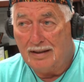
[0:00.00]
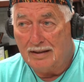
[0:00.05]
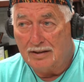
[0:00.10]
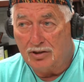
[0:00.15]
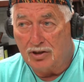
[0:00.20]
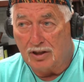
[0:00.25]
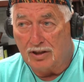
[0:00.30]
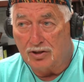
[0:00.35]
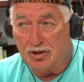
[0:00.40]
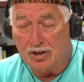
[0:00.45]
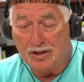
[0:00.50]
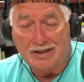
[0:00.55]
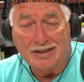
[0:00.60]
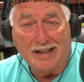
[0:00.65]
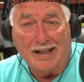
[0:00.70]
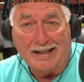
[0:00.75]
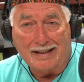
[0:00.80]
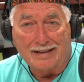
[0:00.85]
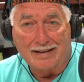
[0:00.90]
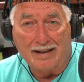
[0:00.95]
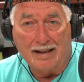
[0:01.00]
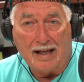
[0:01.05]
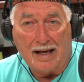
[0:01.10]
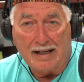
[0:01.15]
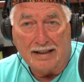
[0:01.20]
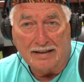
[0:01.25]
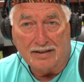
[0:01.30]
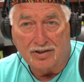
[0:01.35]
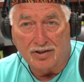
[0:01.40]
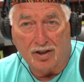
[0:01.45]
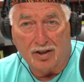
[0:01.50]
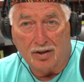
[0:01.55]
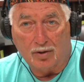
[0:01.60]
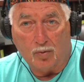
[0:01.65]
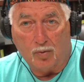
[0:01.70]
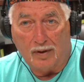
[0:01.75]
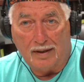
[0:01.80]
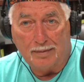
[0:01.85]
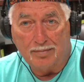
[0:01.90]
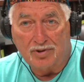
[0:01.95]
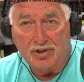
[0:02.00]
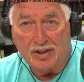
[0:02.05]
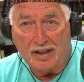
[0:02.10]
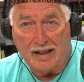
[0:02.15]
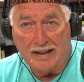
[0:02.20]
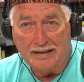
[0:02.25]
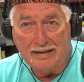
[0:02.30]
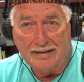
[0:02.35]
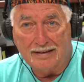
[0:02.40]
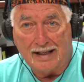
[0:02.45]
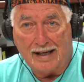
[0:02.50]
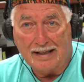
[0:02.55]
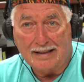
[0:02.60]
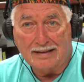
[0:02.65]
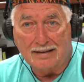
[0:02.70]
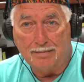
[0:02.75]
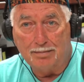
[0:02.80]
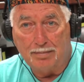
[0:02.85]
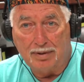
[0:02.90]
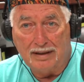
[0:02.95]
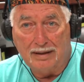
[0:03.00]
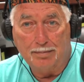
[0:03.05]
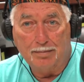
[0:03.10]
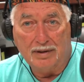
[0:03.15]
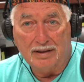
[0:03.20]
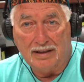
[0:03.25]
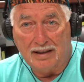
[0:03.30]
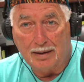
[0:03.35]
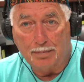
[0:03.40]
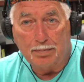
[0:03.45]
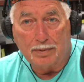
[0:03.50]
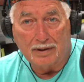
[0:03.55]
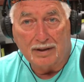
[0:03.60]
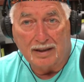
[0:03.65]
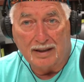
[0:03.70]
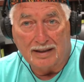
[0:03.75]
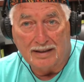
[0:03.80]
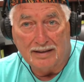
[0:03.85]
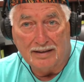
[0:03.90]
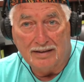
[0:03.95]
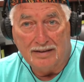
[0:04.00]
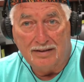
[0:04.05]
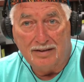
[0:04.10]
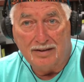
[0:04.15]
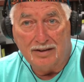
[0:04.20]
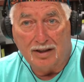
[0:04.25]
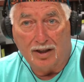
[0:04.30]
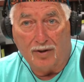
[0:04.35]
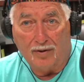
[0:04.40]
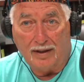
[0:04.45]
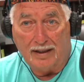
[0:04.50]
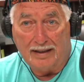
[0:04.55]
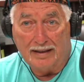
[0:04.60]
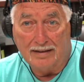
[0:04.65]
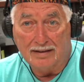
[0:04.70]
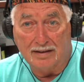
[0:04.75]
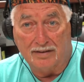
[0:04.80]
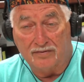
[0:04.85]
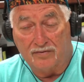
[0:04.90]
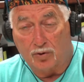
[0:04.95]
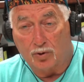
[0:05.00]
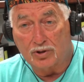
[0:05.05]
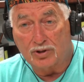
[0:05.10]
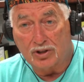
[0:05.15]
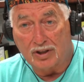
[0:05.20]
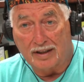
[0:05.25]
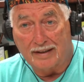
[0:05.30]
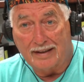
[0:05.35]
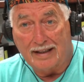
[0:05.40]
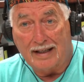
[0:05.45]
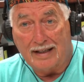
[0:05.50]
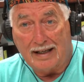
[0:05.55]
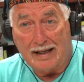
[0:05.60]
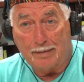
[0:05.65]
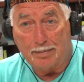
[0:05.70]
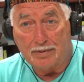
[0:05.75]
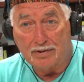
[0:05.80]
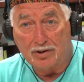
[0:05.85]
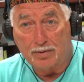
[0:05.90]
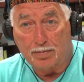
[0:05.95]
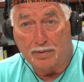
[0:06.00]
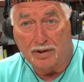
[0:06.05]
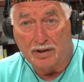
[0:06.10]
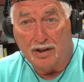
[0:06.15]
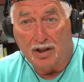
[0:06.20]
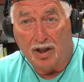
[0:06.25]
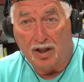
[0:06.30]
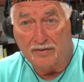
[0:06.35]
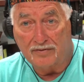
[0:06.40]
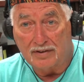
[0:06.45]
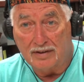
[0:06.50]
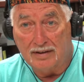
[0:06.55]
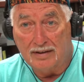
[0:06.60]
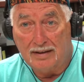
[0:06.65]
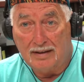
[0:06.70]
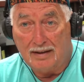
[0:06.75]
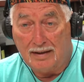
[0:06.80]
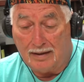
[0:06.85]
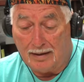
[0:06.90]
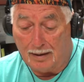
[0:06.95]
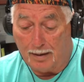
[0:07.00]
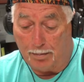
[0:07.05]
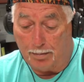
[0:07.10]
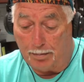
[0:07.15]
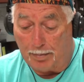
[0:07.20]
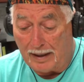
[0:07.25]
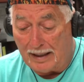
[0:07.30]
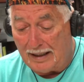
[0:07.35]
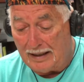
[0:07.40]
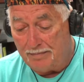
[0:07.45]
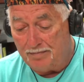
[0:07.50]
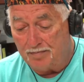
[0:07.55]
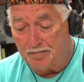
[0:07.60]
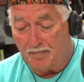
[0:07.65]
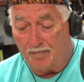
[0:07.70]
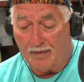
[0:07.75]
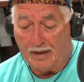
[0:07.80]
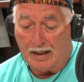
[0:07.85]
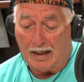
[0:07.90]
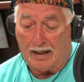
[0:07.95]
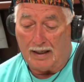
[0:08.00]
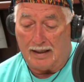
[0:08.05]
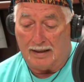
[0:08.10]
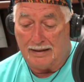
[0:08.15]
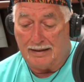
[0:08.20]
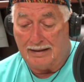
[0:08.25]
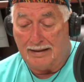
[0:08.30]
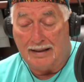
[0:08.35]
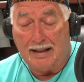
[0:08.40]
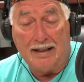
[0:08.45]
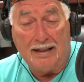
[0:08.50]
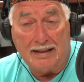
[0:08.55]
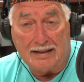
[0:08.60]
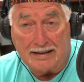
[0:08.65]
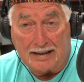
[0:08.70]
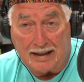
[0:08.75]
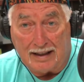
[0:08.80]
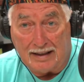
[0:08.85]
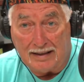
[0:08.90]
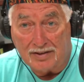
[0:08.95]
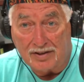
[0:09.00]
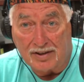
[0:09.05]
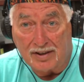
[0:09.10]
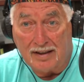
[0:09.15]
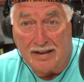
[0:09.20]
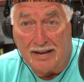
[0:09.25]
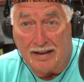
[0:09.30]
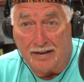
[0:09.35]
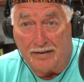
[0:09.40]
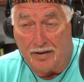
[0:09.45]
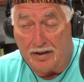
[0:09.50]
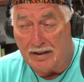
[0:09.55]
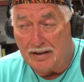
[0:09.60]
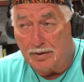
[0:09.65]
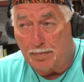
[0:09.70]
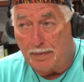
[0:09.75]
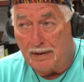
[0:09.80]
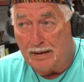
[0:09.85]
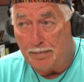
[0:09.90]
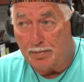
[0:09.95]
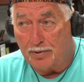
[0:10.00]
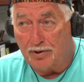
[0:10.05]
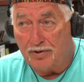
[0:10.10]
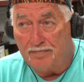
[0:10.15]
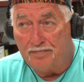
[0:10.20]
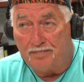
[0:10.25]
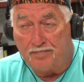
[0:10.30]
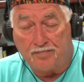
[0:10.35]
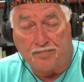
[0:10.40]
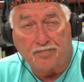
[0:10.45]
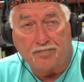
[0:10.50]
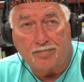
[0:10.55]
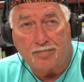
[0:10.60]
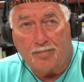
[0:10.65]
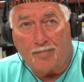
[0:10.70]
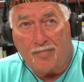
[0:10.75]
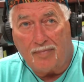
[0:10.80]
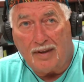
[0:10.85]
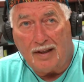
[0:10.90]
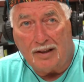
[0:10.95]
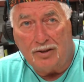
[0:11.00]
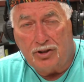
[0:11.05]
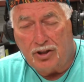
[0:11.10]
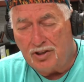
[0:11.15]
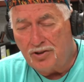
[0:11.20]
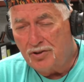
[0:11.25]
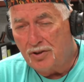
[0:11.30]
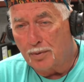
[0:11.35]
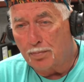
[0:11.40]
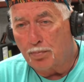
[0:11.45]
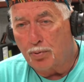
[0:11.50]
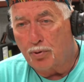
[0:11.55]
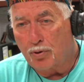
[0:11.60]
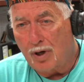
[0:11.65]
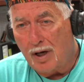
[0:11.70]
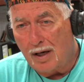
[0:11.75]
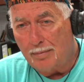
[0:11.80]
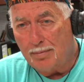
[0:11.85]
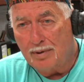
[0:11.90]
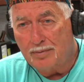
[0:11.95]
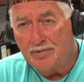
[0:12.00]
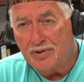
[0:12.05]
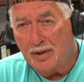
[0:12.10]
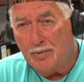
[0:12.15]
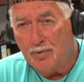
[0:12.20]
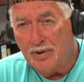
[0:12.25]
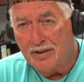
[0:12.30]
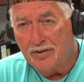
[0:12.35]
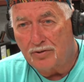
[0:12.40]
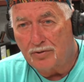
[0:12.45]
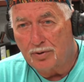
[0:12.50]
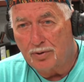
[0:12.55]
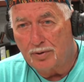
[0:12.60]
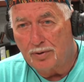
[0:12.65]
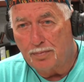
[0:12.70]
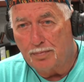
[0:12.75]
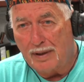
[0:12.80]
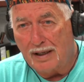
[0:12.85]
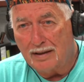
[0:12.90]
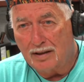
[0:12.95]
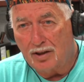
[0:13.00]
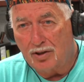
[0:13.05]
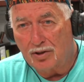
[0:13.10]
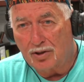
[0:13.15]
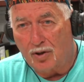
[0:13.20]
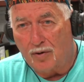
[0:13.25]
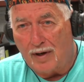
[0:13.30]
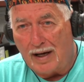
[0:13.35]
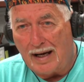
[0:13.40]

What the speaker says: Just like likes on a website, that can be manipulated, and unfortunately that happens pretty often. But in any case, these people, just the problems I went through with my logo.